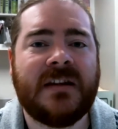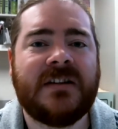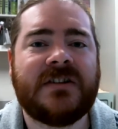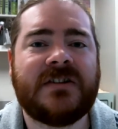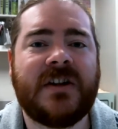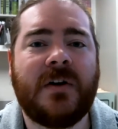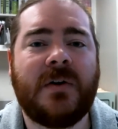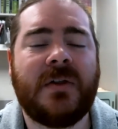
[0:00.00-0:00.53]

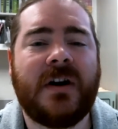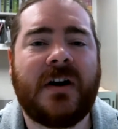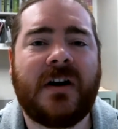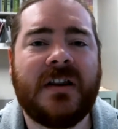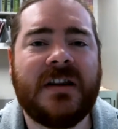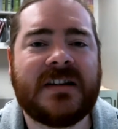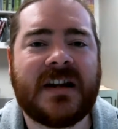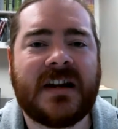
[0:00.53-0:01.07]
So there are
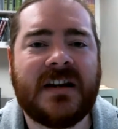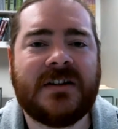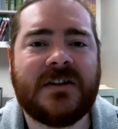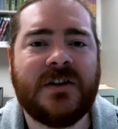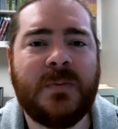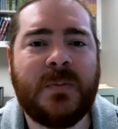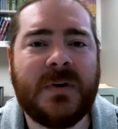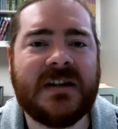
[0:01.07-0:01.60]
these kind of
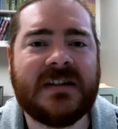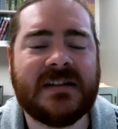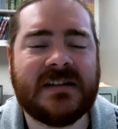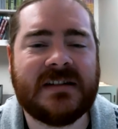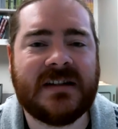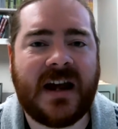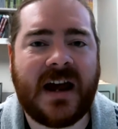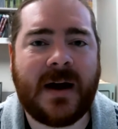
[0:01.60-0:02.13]
two
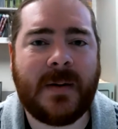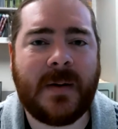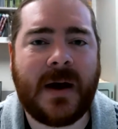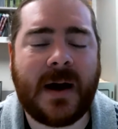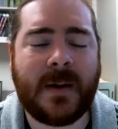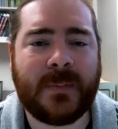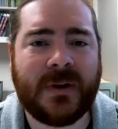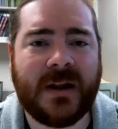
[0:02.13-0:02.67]
pieces
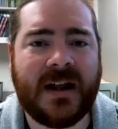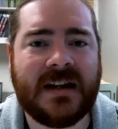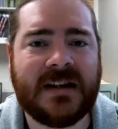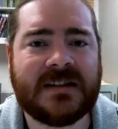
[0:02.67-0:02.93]
at play.